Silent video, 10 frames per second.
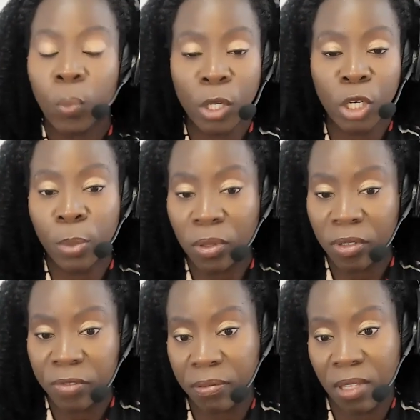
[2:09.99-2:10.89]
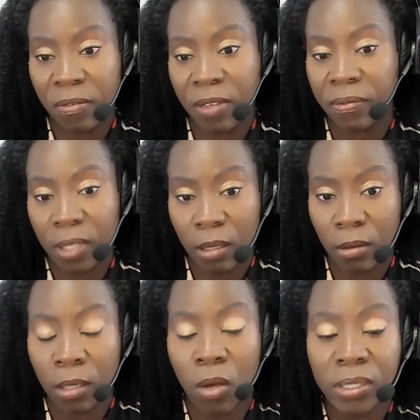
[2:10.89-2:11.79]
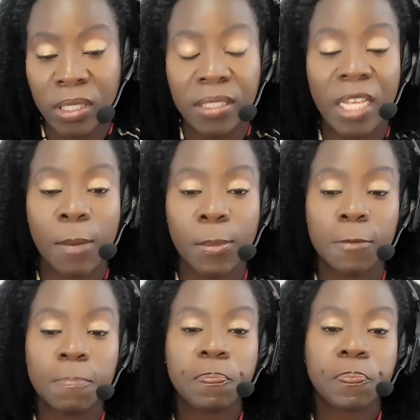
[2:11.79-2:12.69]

when you both are 50-50, as an example.